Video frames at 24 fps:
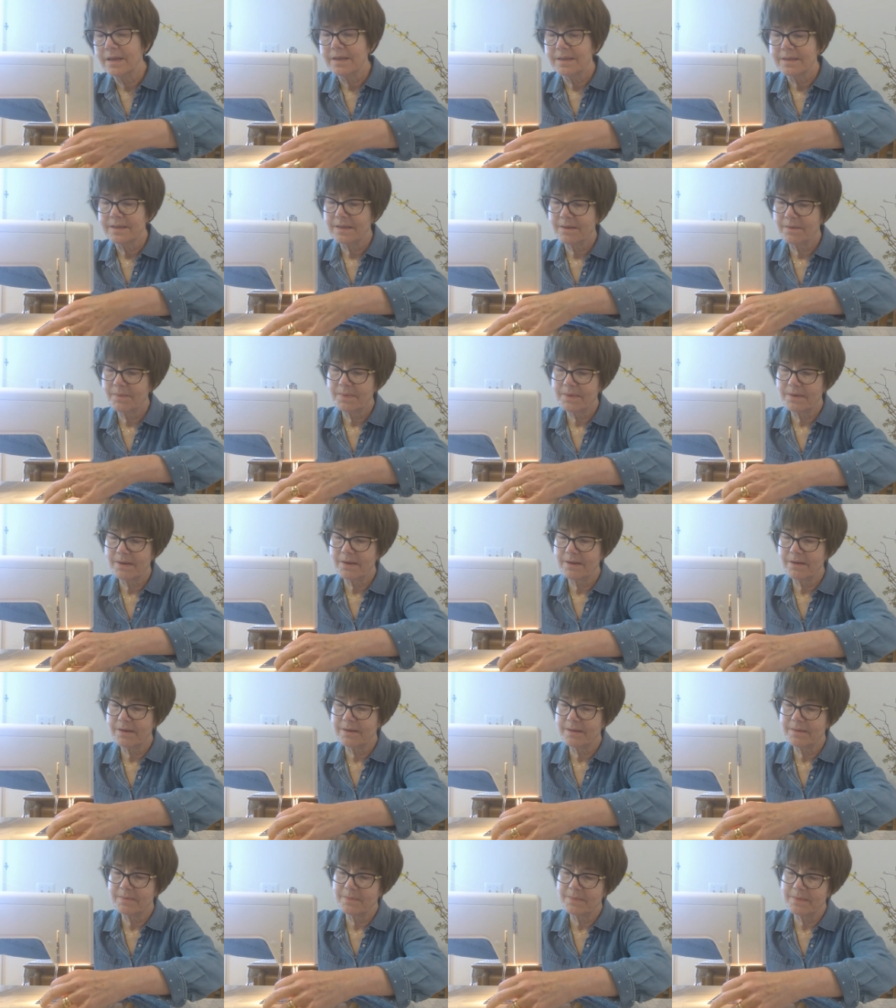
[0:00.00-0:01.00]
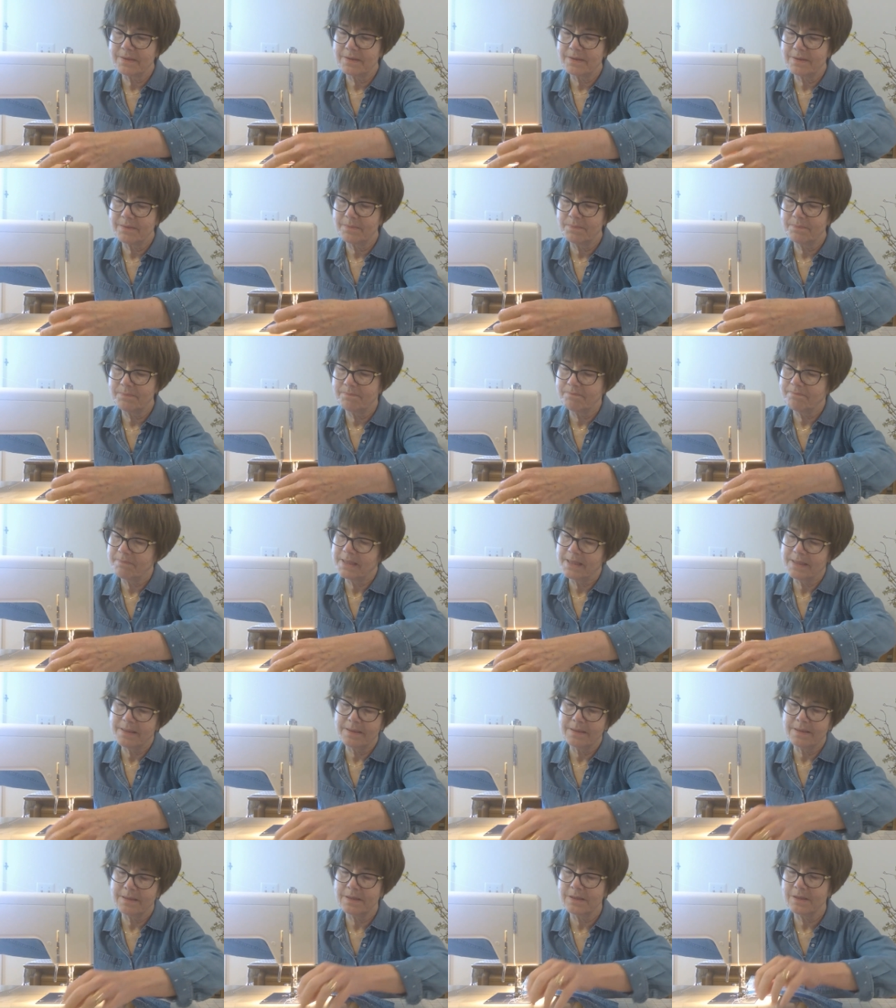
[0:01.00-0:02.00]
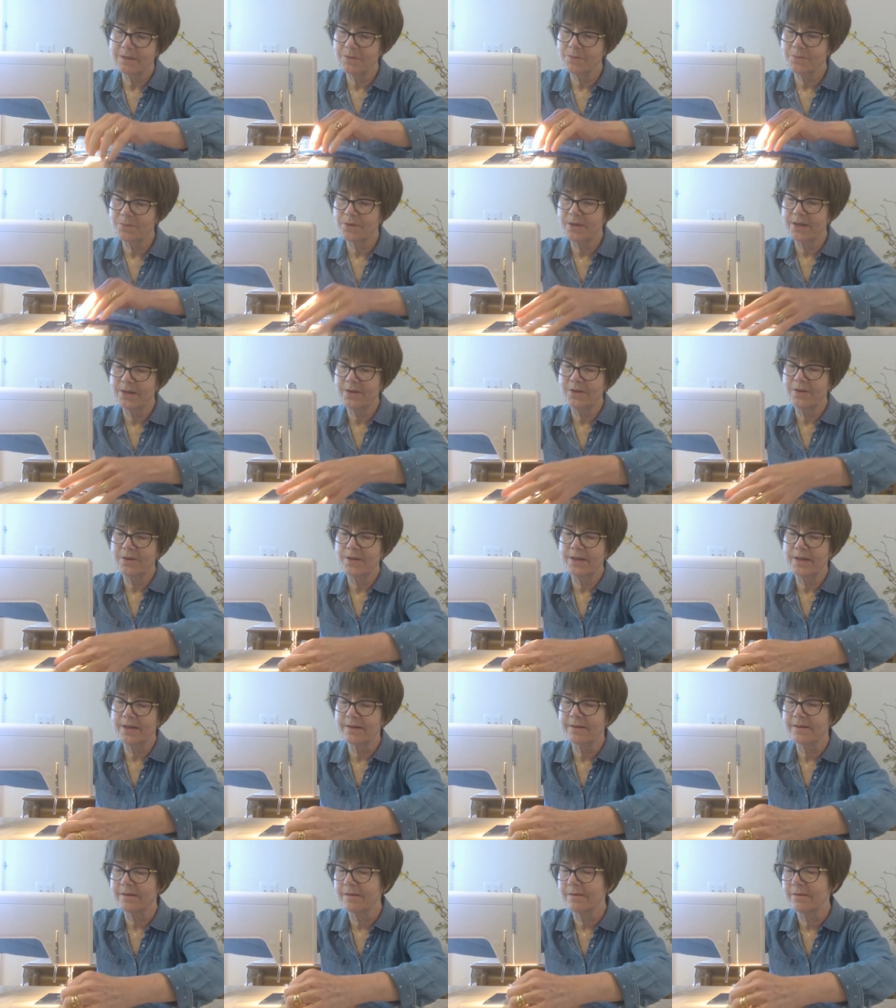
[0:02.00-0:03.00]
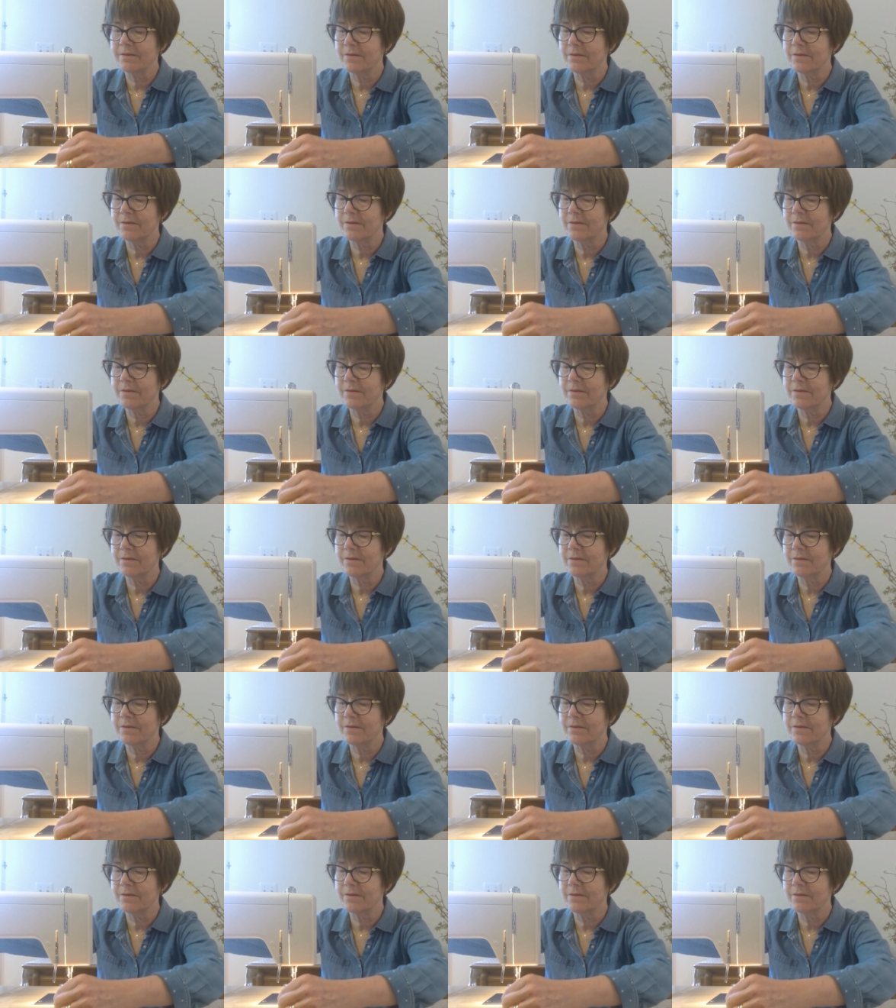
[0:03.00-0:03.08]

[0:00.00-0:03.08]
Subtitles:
sometimes the pins break your needle.